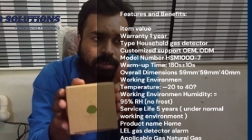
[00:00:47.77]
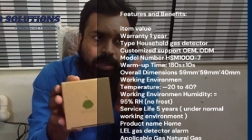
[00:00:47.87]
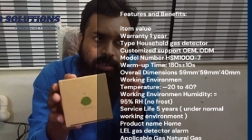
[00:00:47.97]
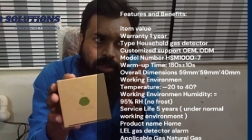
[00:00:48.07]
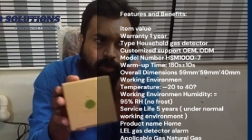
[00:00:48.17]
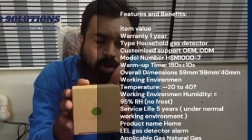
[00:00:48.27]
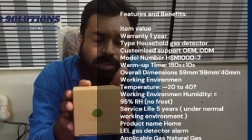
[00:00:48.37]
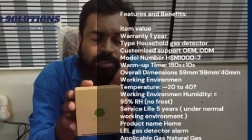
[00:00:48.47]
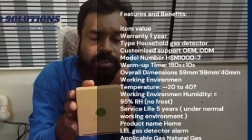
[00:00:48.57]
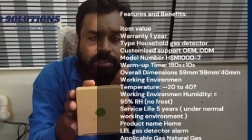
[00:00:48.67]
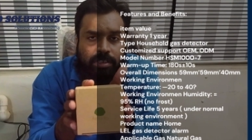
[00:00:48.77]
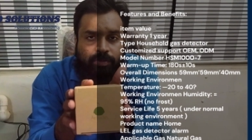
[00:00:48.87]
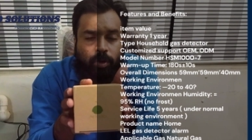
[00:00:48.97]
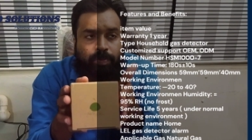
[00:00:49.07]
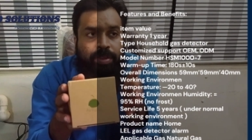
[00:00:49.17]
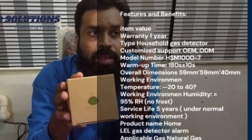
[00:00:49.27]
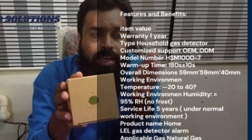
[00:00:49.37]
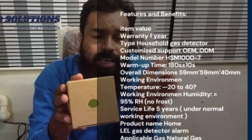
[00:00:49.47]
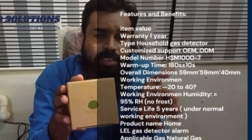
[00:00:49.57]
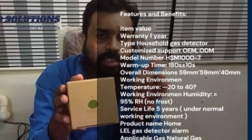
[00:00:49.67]
The voltage ranges from
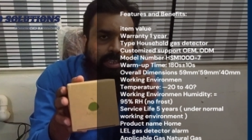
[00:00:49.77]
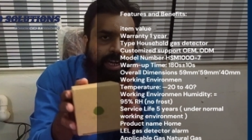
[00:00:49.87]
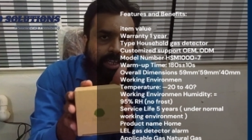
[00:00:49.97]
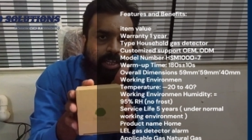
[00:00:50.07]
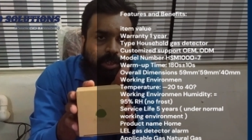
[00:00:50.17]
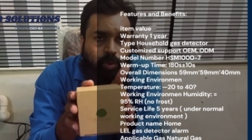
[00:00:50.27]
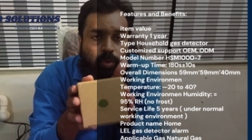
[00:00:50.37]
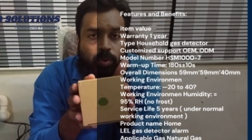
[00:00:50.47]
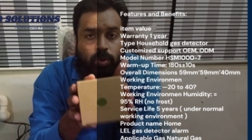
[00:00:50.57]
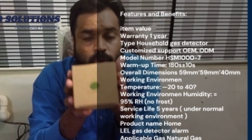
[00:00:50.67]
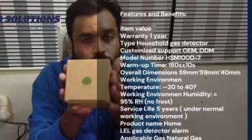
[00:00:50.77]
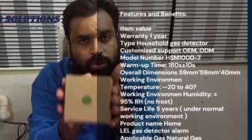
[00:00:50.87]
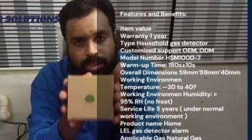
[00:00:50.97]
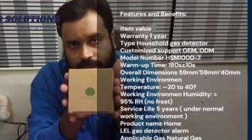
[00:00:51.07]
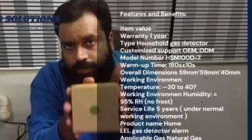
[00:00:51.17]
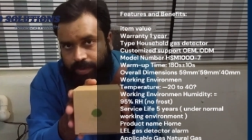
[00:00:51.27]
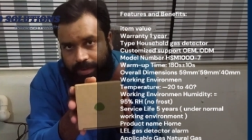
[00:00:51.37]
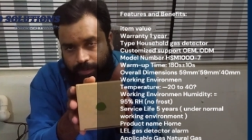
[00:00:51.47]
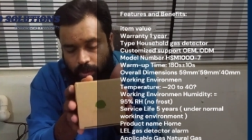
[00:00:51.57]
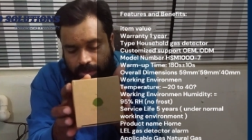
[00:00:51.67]
AC 90 to
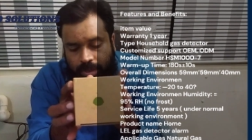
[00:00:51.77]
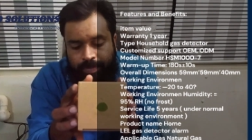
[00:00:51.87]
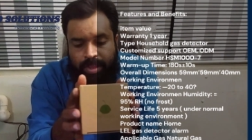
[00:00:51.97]
265 volts.